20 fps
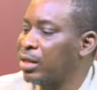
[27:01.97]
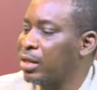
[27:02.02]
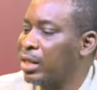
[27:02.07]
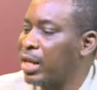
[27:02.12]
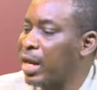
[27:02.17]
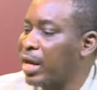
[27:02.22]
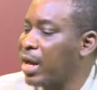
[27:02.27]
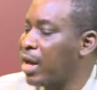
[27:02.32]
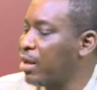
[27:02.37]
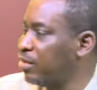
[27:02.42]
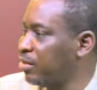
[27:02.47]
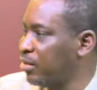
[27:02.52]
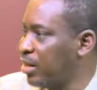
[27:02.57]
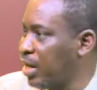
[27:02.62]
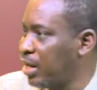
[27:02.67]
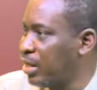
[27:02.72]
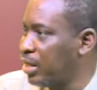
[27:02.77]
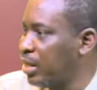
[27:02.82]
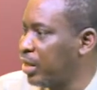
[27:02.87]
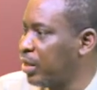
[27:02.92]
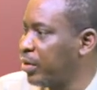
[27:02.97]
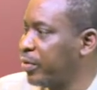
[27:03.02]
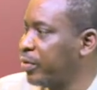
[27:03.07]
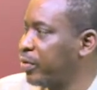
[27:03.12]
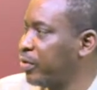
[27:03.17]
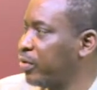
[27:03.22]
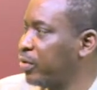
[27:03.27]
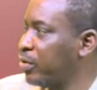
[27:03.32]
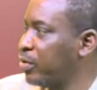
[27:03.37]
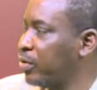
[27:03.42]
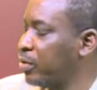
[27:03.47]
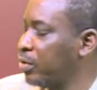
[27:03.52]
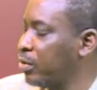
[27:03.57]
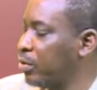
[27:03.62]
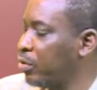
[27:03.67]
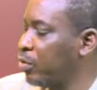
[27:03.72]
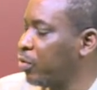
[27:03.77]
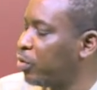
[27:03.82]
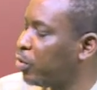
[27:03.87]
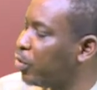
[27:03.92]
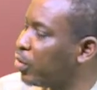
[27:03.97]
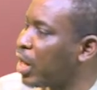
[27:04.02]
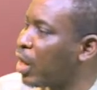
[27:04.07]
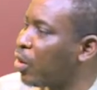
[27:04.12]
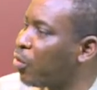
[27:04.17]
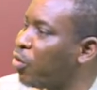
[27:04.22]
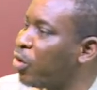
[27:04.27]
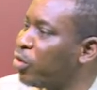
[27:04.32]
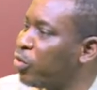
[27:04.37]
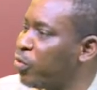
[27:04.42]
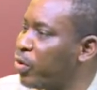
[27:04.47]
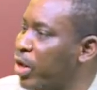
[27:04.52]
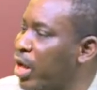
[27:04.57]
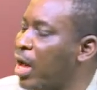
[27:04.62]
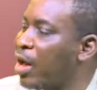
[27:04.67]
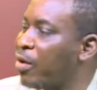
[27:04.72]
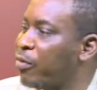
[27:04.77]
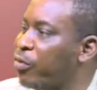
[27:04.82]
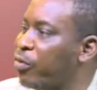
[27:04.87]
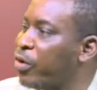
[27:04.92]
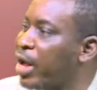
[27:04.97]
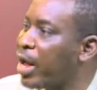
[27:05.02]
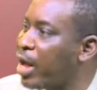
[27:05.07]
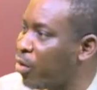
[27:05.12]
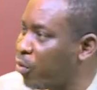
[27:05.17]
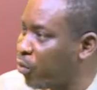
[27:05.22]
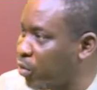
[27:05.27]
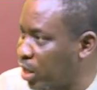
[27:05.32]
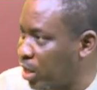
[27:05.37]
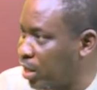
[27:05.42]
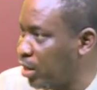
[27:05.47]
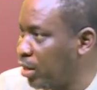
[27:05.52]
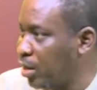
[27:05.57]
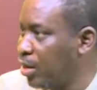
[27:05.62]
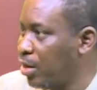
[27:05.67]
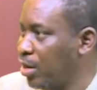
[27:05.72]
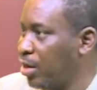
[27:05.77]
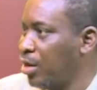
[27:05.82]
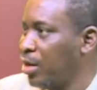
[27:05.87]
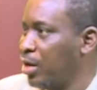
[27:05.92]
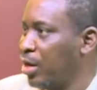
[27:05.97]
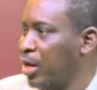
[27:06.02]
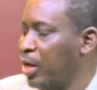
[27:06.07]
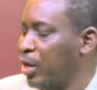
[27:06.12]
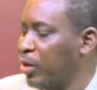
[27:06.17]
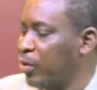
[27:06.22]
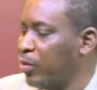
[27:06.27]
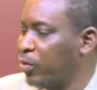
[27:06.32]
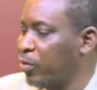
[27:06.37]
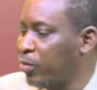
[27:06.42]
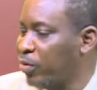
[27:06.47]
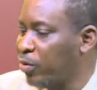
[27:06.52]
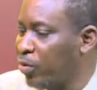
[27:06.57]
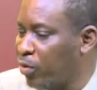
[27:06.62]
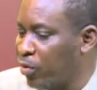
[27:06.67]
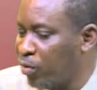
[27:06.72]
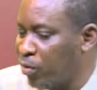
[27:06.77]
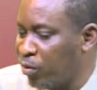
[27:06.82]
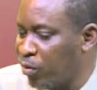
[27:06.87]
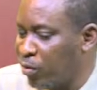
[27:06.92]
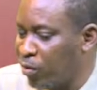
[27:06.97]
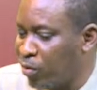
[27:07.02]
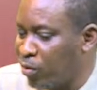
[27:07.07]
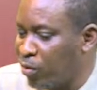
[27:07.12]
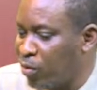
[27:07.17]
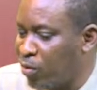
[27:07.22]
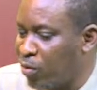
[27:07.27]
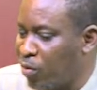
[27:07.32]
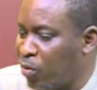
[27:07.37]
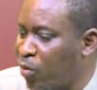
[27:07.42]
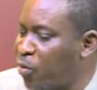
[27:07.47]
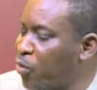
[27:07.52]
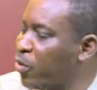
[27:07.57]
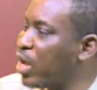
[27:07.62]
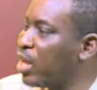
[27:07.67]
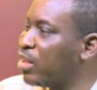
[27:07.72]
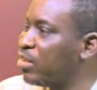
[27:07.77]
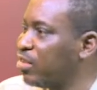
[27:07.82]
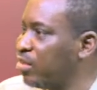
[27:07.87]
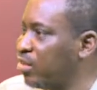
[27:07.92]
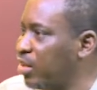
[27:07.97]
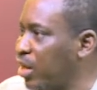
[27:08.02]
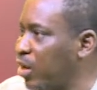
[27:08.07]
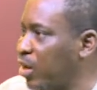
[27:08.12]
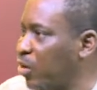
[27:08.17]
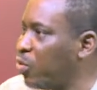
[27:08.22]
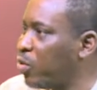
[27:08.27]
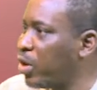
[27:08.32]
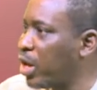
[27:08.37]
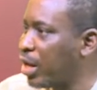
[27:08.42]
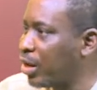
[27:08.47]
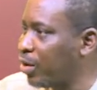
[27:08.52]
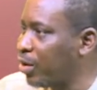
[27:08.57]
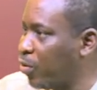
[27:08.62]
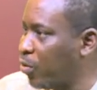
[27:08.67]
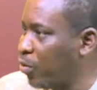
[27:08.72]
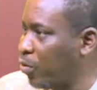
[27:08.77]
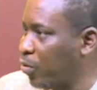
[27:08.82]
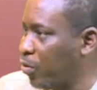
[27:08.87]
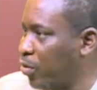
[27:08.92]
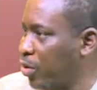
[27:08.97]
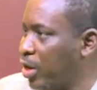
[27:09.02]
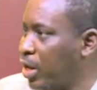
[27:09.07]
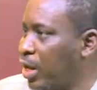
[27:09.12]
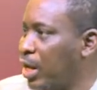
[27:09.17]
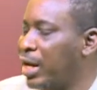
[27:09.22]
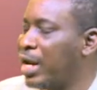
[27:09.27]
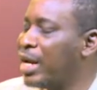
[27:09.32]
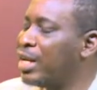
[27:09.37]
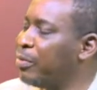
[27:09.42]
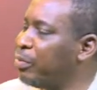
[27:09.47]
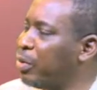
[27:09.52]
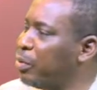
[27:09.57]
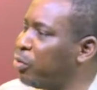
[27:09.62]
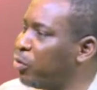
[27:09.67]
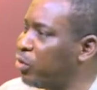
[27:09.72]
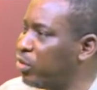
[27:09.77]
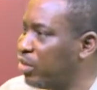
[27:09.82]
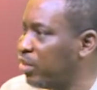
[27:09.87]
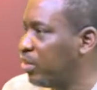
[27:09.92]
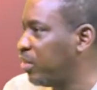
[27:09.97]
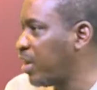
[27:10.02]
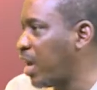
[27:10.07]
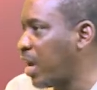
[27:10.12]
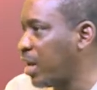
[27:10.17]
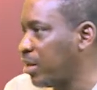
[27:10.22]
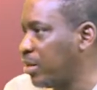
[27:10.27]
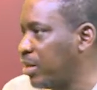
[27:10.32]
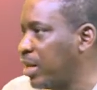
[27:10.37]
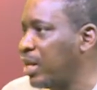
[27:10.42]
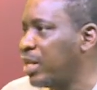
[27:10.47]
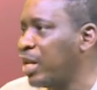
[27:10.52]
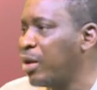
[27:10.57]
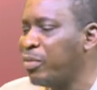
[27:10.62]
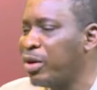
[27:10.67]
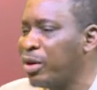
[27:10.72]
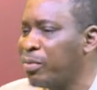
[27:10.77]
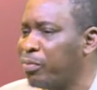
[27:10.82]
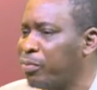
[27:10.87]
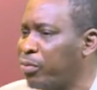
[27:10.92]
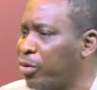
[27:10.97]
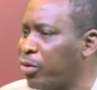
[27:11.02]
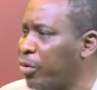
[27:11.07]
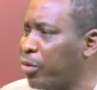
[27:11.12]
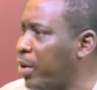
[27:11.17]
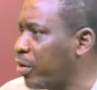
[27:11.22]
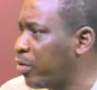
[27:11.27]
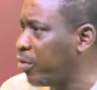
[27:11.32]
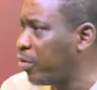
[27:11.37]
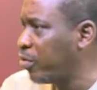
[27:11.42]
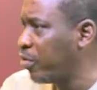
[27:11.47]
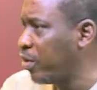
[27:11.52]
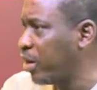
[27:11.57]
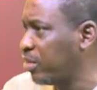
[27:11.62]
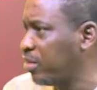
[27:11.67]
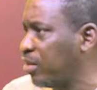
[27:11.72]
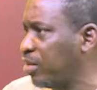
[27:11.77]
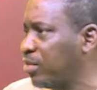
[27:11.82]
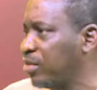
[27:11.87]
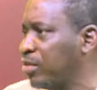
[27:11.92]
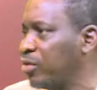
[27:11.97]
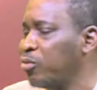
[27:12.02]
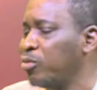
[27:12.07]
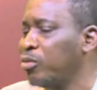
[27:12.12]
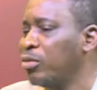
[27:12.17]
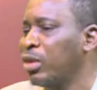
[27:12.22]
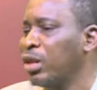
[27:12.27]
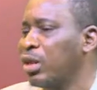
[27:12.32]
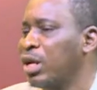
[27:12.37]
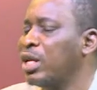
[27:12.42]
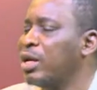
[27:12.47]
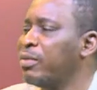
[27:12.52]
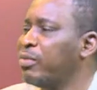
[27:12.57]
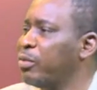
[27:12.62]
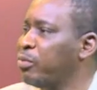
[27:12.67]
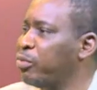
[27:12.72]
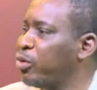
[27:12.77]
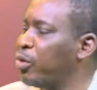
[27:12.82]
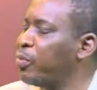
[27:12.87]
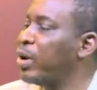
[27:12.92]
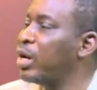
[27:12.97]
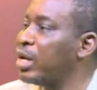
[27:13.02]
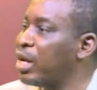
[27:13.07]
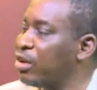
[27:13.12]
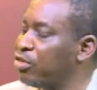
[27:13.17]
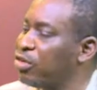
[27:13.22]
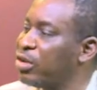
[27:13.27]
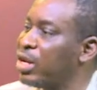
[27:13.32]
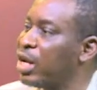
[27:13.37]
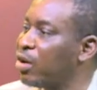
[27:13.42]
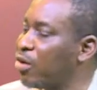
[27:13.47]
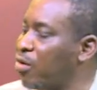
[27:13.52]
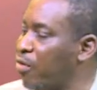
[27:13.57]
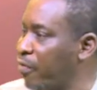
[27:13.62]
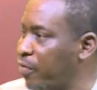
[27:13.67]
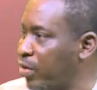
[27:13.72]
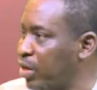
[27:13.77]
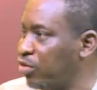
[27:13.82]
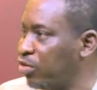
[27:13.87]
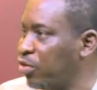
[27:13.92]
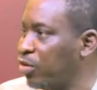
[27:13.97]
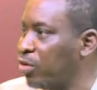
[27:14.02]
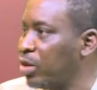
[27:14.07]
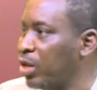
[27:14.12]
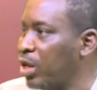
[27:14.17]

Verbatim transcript: Like I said, you know, we look at what we have, where are we, you know, who can stay, who can go. Let the people decide. Let there be proper congresses. Let there be proper national convention.